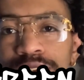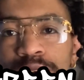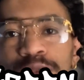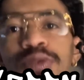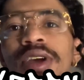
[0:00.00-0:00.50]

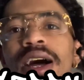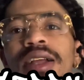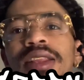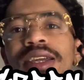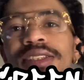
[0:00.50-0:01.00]
So if you
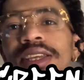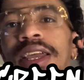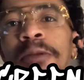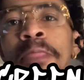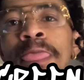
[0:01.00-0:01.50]
got, like,
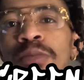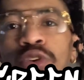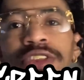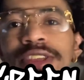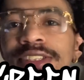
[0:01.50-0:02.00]
say,
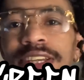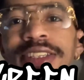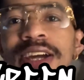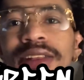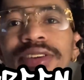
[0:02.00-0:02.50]
more than 6
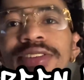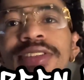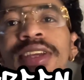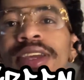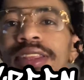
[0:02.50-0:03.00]
colors,
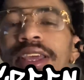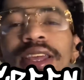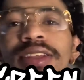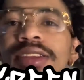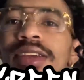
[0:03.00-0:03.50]

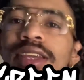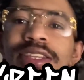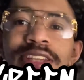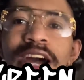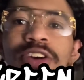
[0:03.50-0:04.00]
then
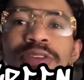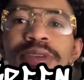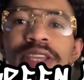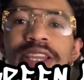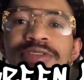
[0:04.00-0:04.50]
it's not going to
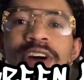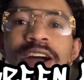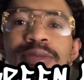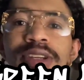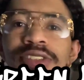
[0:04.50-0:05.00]
be as vibrant.